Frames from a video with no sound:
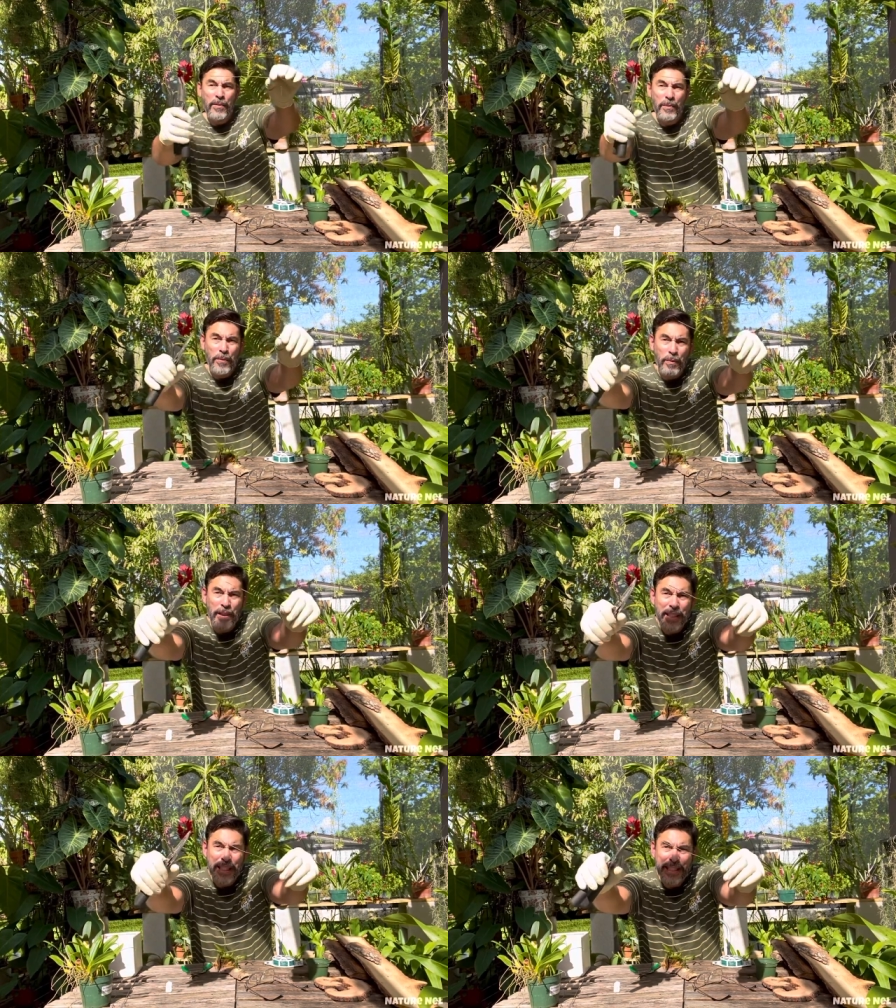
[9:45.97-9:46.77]
with
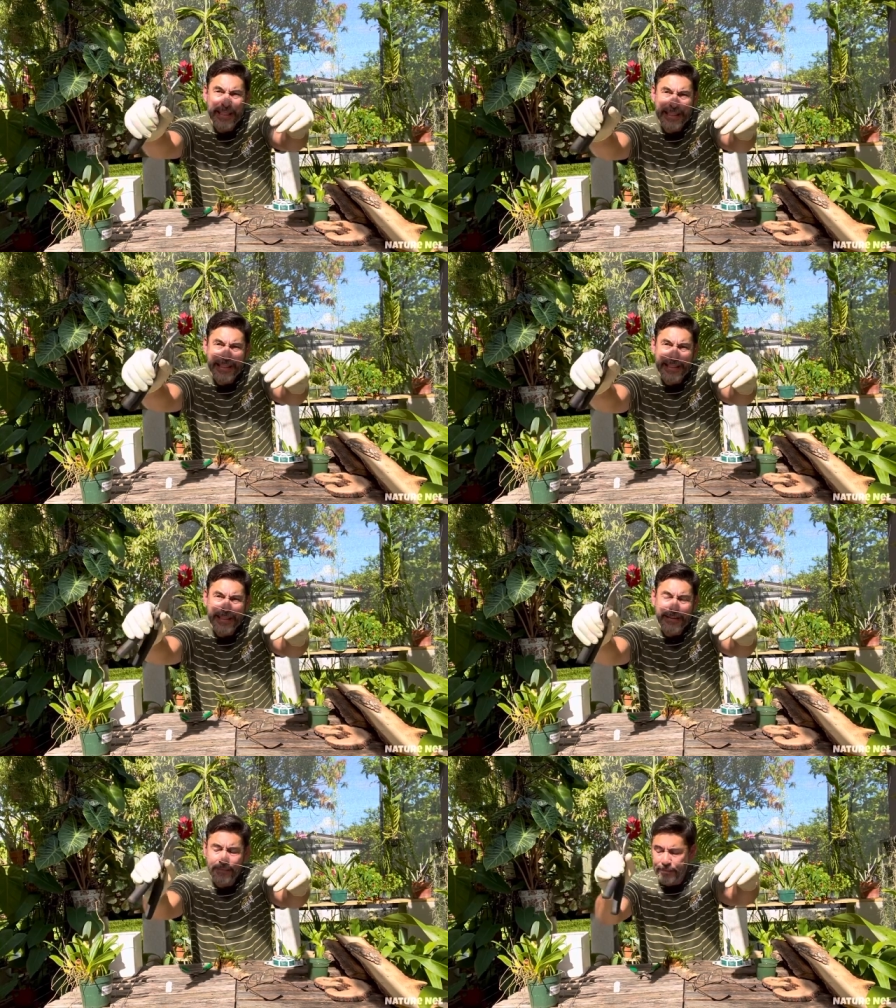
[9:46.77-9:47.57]
one of these.
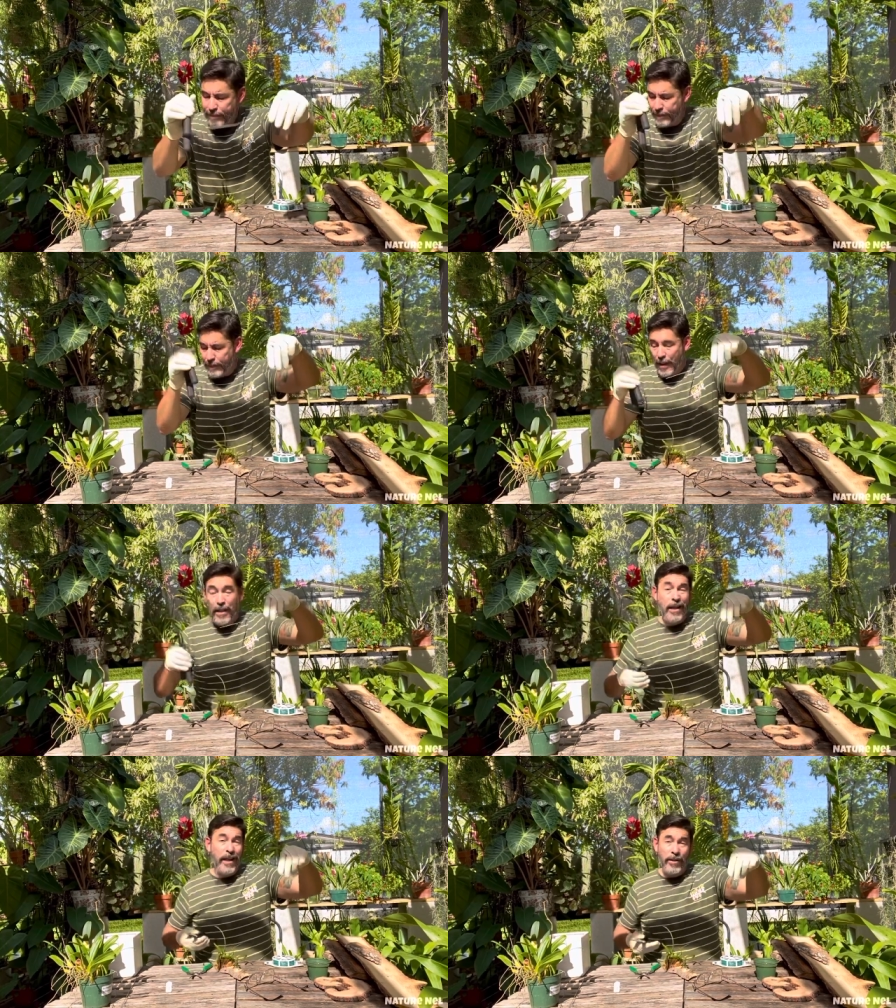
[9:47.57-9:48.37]

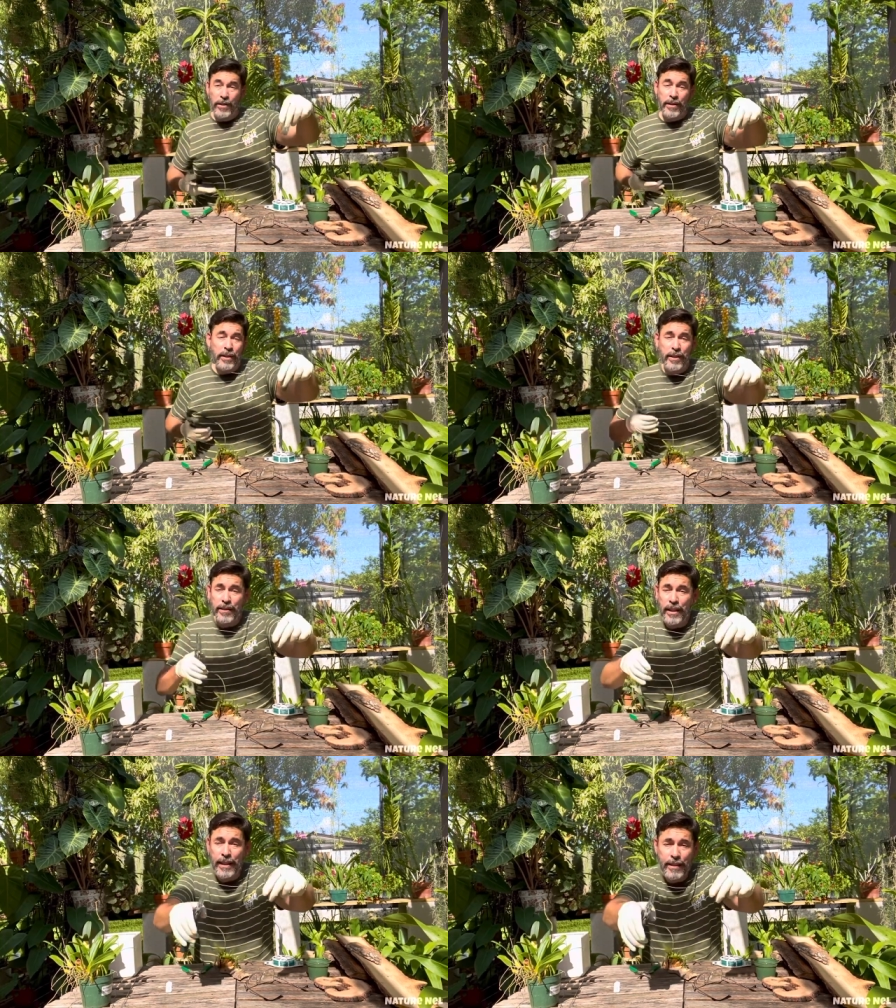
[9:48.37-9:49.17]
And look,
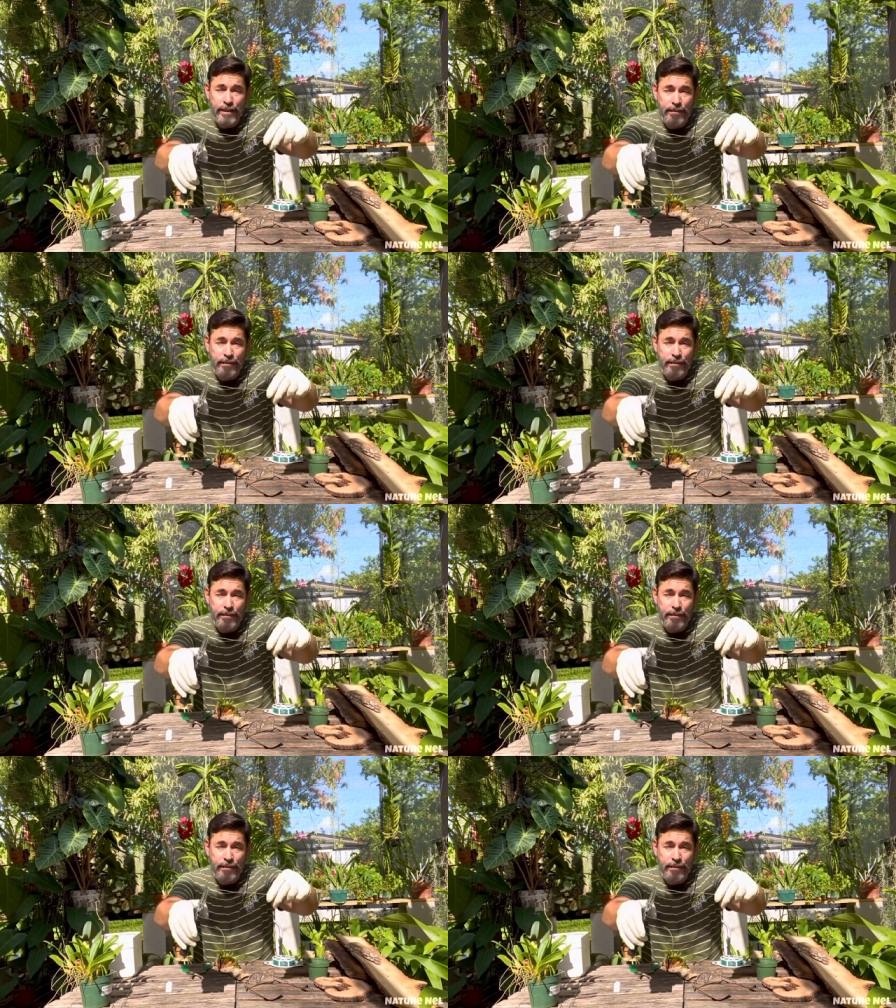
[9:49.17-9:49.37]
it's like